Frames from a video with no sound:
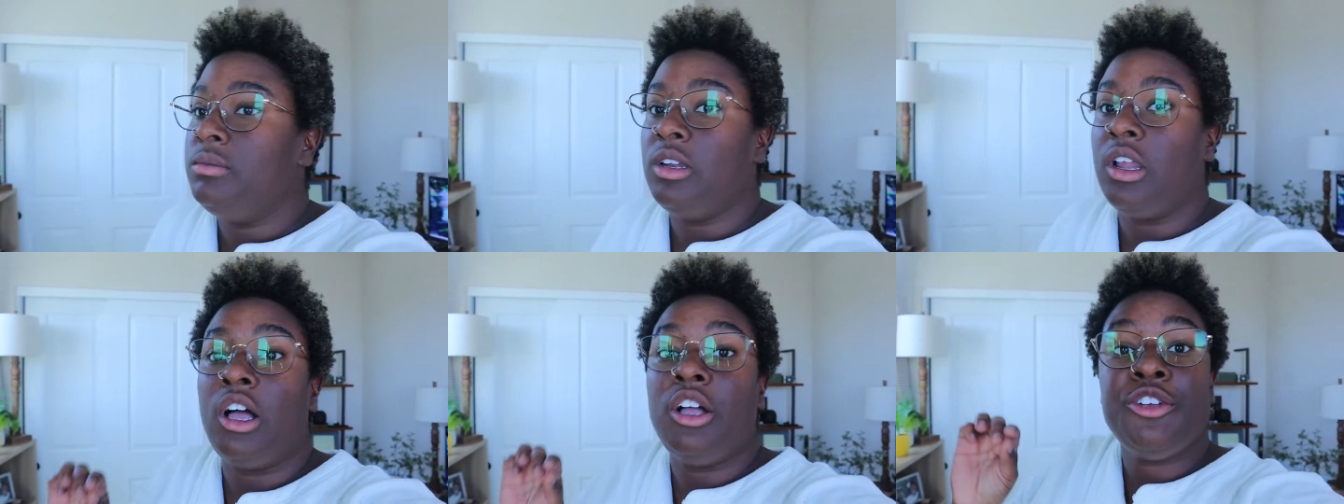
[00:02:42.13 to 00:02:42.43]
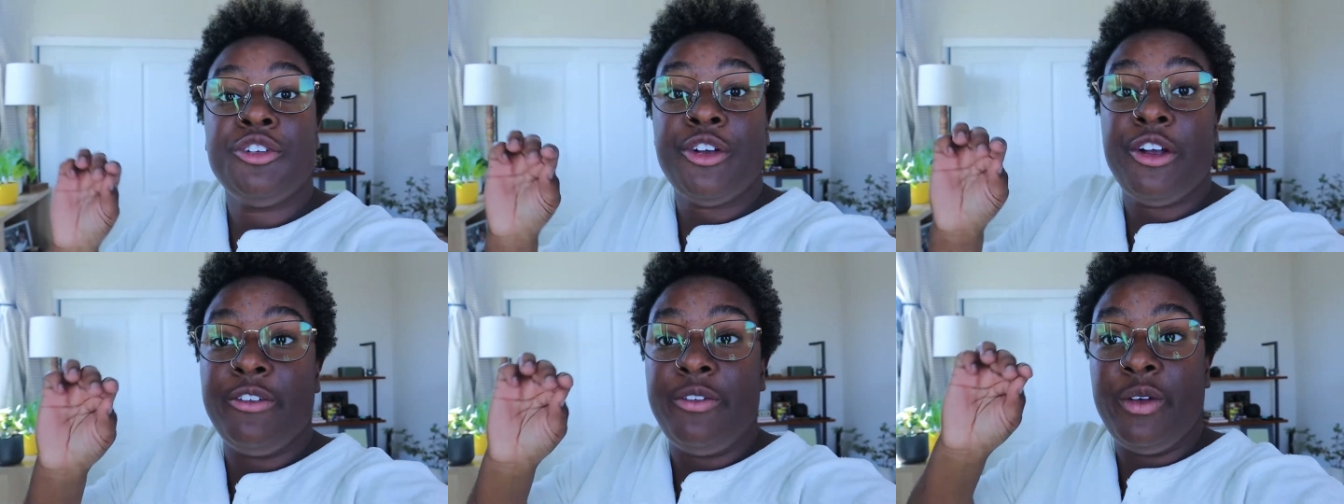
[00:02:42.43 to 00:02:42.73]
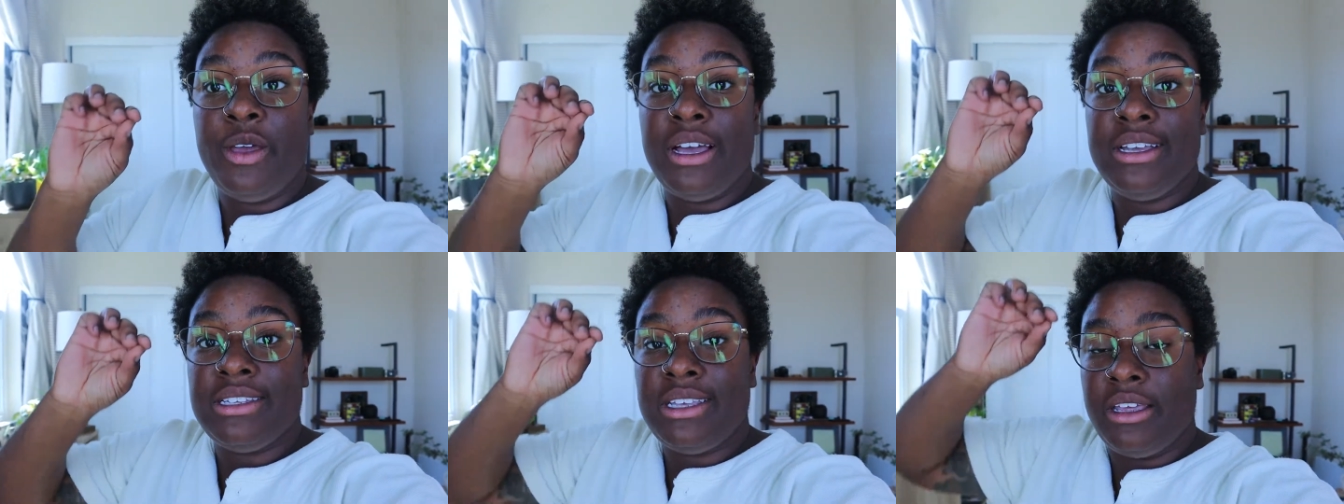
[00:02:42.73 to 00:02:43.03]
Not sure if
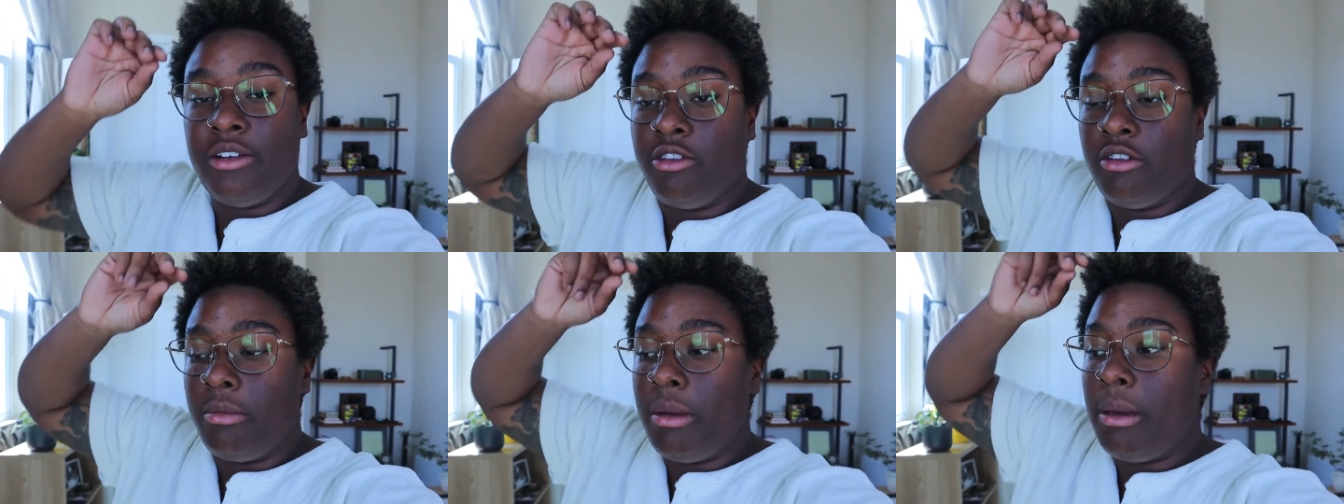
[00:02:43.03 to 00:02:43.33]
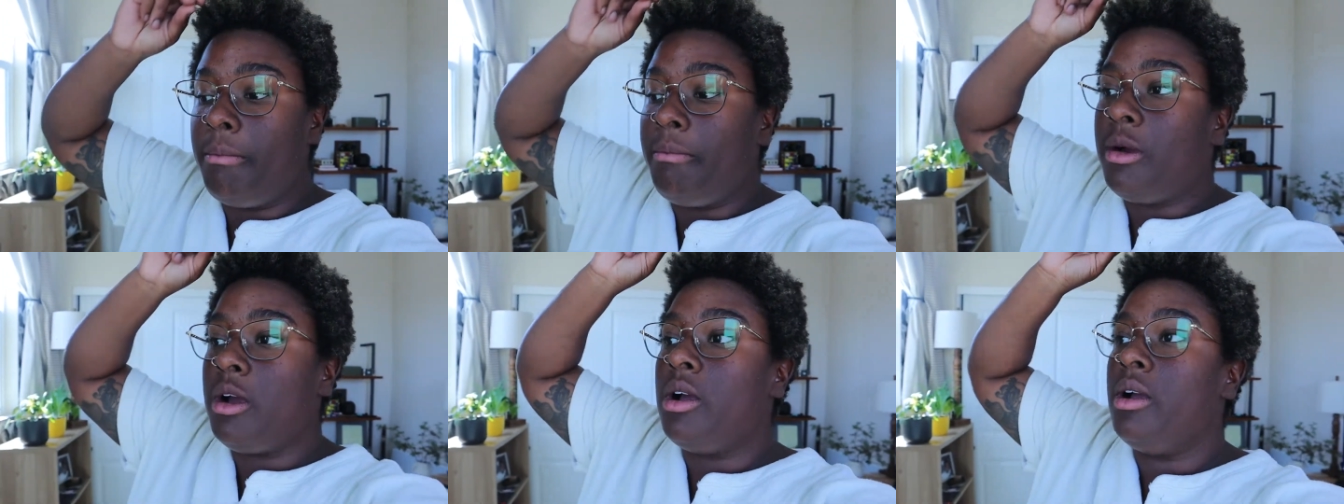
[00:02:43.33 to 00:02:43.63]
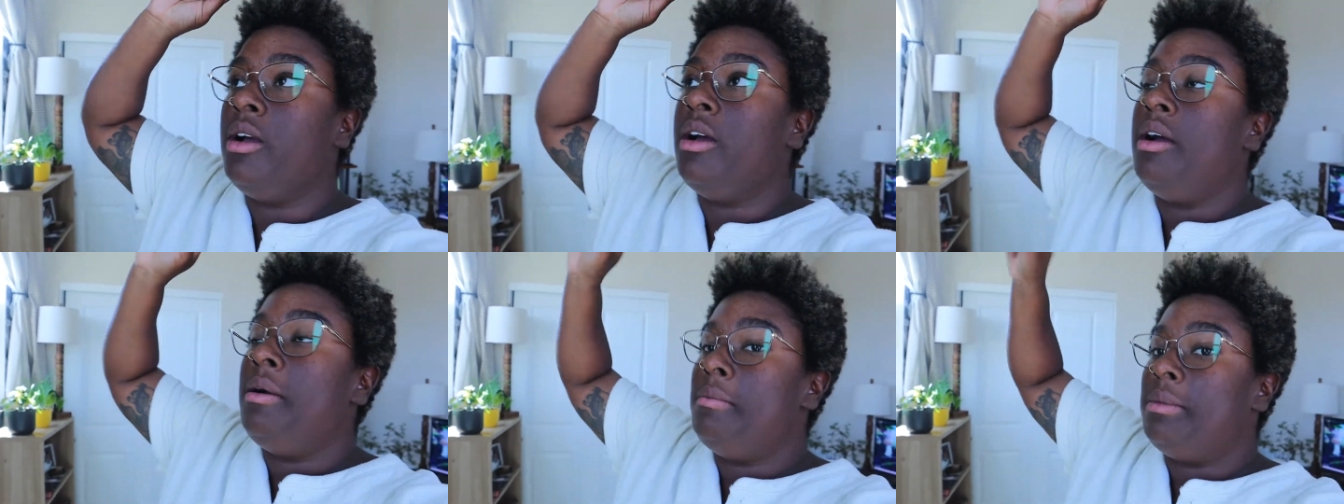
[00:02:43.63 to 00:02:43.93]
you guys can
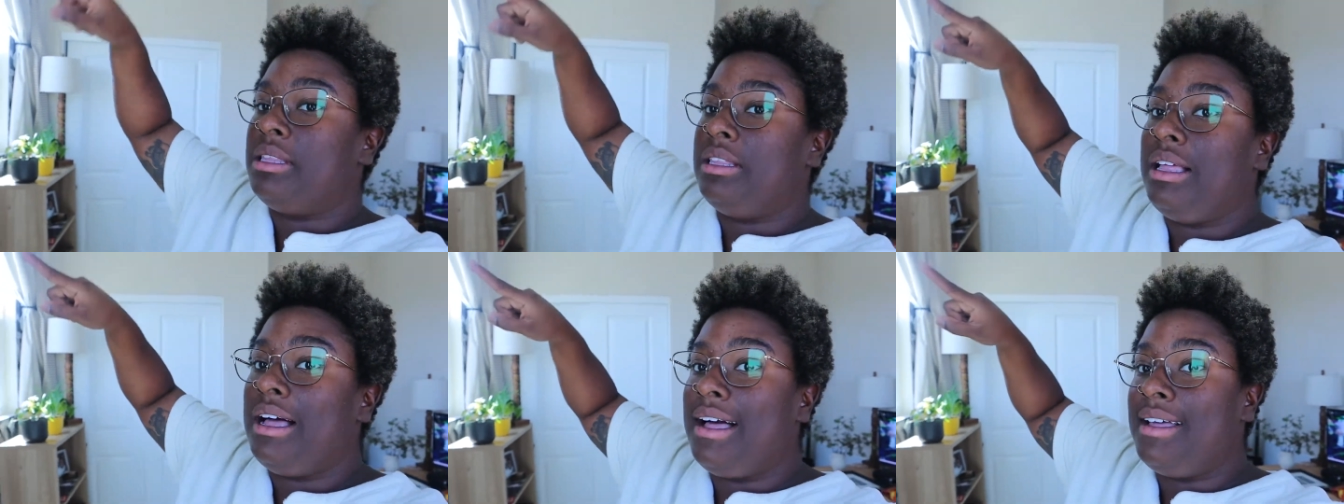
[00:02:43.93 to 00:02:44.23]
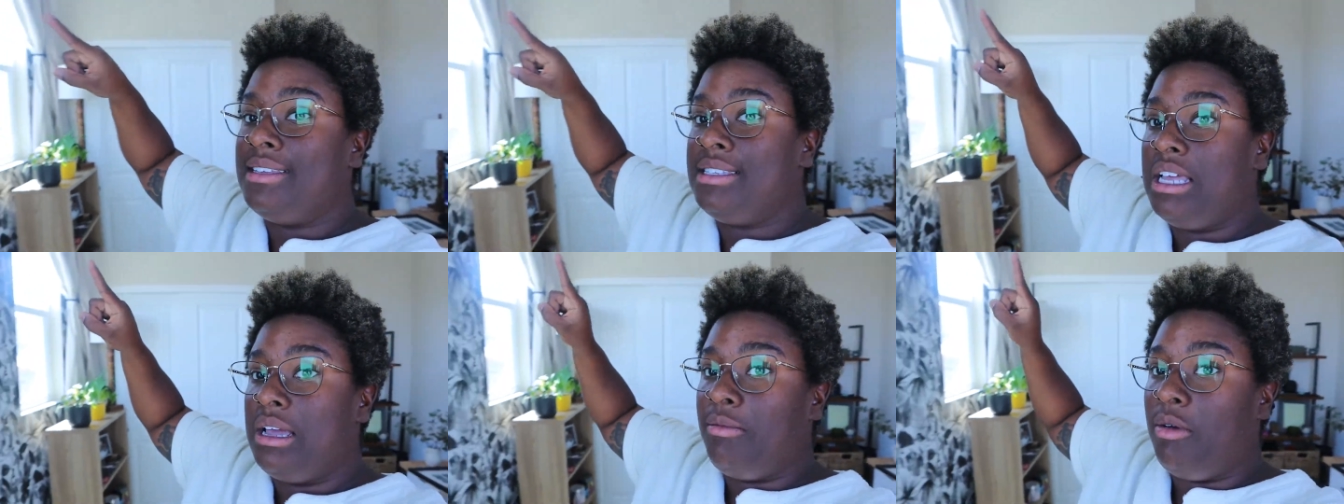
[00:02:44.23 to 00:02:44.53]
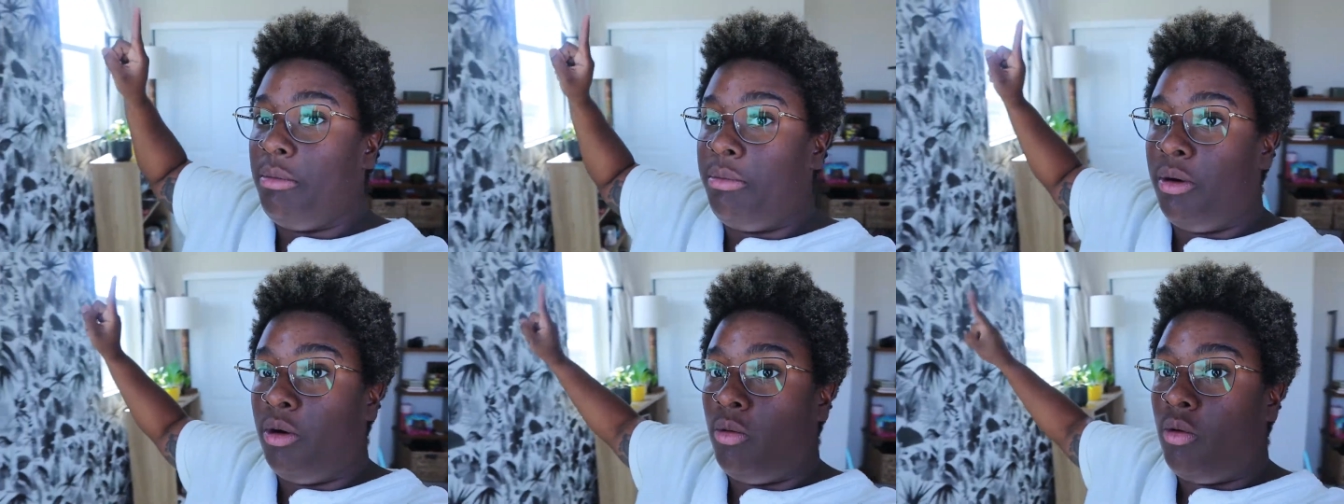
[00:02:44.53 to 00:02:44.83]
remember, but the last time
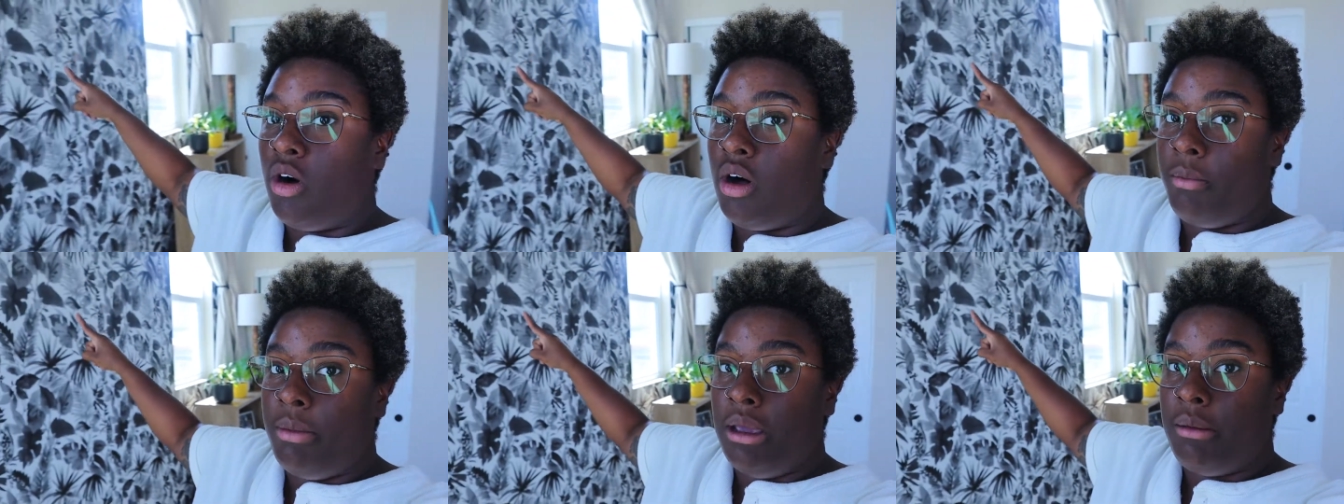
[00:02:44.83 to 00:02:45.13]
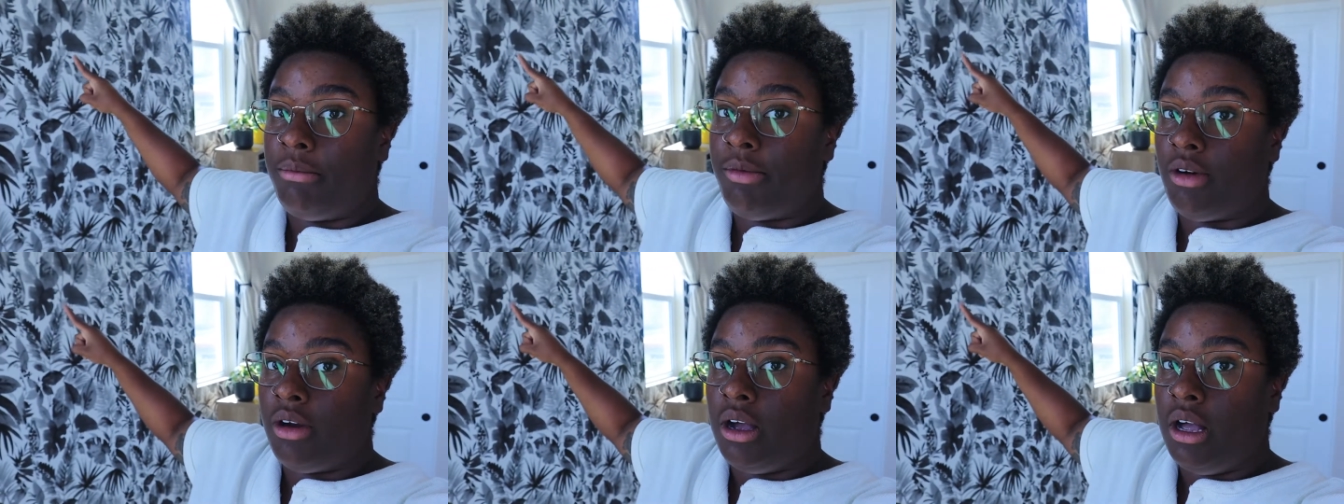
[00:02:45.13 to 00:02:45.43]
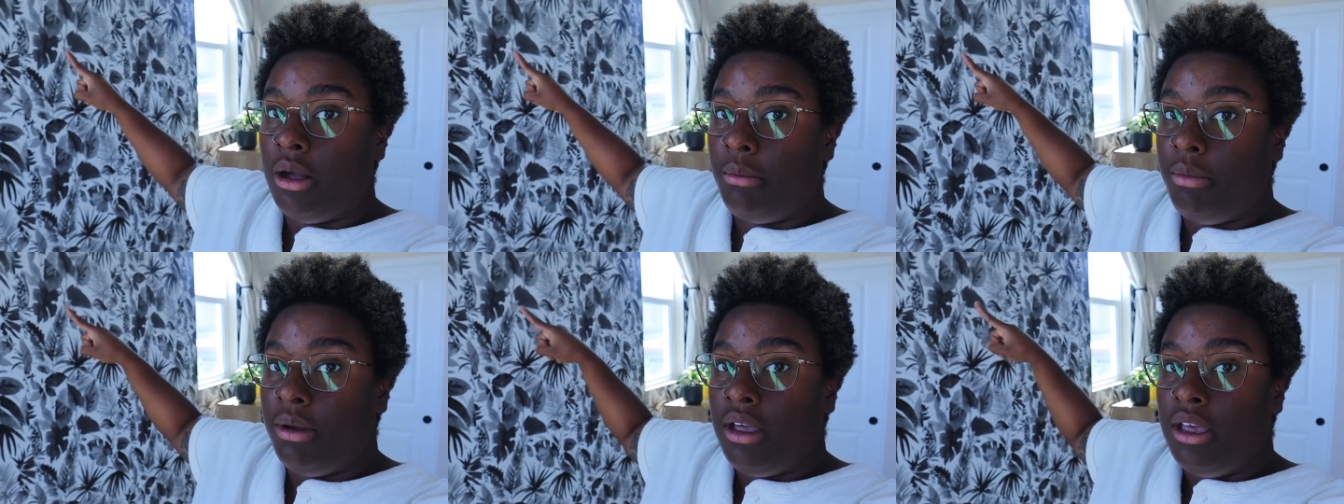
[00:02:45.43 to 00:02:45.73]
I put wallpaper
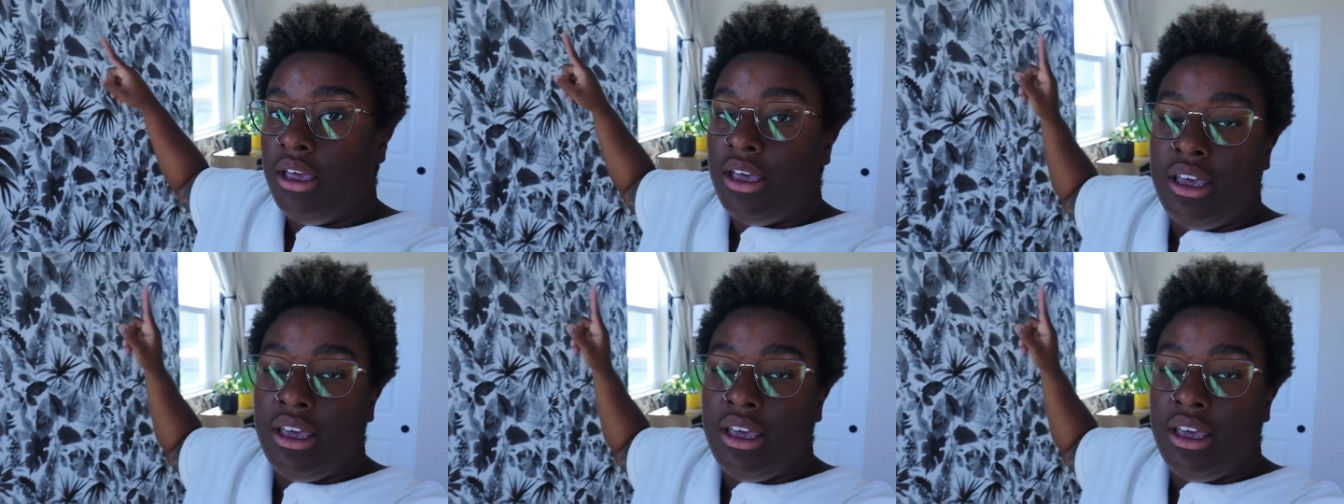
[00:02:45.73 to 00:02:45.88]
up,